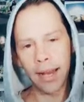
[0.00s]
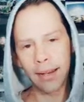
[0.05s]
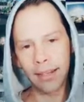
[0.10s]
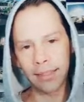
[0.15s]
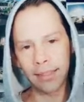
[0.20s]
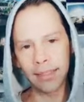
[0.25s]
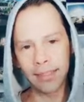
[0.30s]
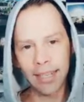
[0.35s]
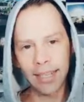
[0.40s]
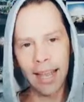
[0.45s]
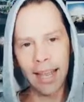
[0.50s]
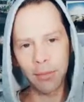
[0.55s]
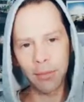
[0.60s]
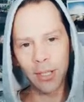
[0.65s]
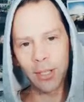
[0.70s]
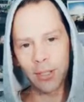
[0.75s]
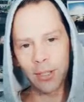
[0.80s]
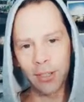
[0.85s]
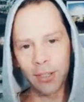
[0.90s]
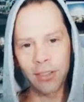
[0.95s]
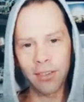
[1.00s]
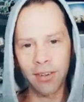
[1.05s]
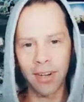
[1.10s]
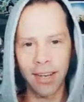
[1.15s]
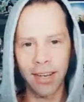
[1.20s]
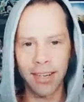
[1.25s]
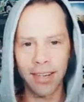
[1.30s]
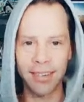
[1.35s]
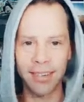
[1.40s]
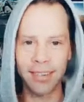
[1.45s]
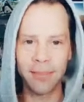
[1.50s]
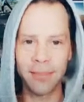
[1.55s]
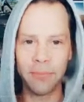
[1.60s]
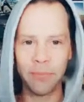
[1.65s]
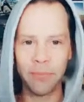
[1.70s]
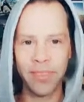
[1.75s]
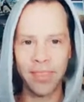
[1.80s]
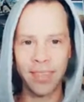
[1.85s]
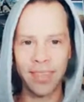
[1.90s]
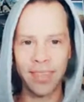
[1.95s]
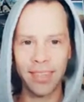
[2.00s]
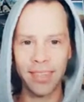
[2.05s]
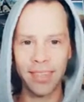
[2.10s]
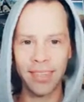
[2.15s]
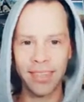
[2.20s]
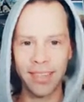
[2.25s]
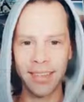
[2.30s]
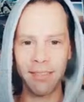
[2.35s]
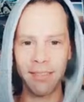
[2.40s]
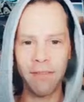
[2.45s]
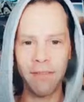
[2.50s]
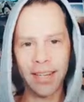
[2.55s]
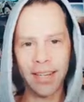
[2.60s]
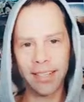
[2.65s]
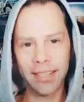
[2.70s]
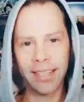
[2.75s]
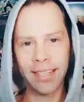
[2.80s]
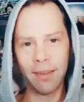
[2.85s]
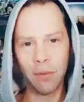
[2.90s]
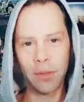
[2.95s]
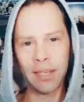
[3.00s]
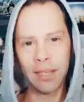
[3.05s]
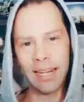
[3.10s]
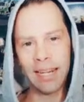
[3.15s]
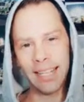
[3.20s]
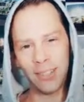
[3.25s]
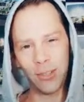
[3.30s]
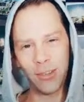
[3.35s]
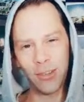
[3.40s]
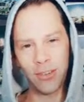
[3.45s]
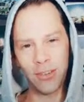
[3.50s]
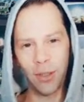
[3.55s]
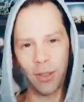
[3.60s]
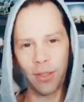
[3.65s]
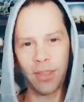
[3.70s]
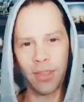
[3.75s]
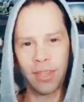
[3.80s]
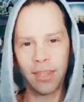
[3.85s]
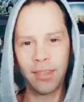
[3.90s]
It'll attempt to try and infect itself with a lesser truth.